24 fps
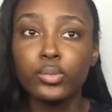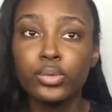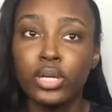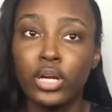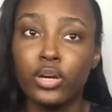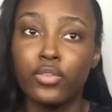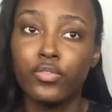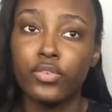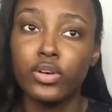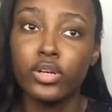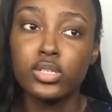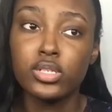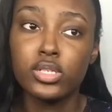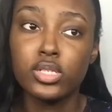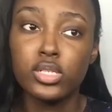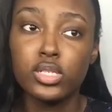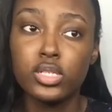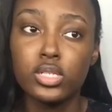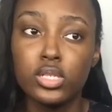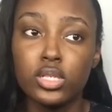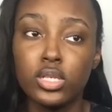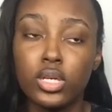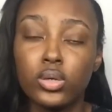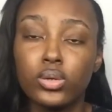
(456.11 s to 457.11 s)
when I
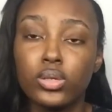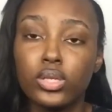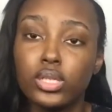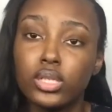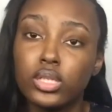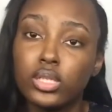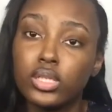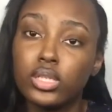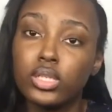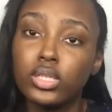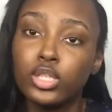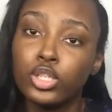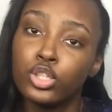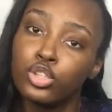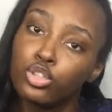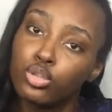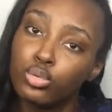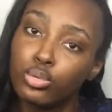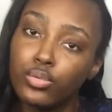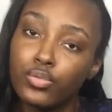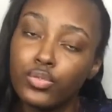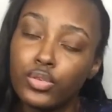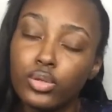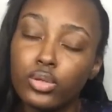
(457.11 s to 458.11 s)
first, you know, did the
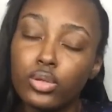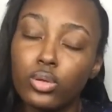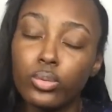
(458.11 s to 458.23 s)
initial review,